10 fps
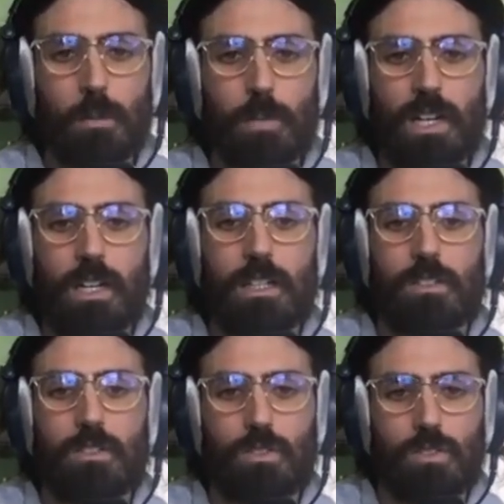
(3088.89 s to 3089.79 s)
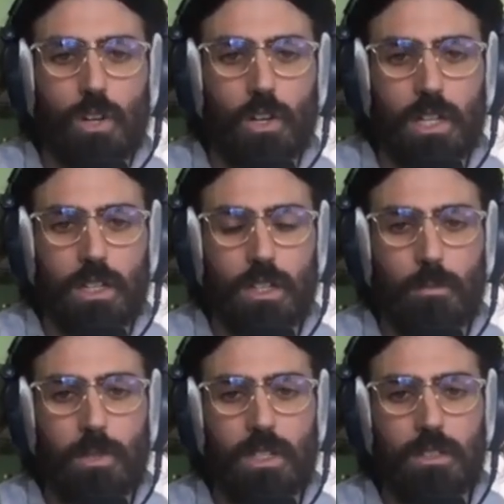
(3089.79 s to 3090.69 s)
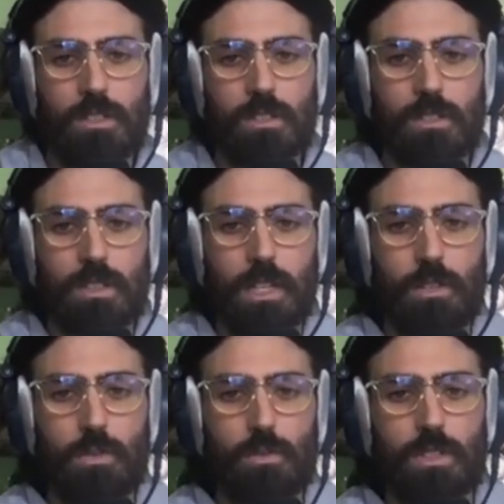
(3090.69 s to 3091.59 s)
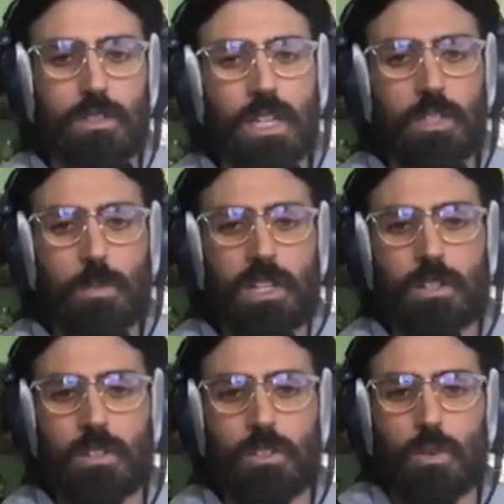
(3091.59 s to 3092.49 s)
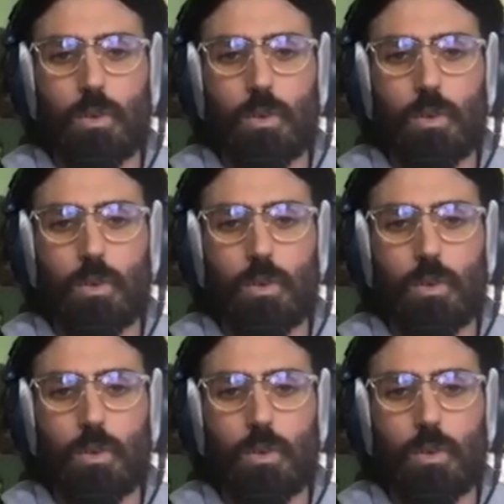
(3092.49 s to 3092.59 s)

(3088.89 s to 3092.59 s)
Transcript: by targeting companies that are using SageMaker,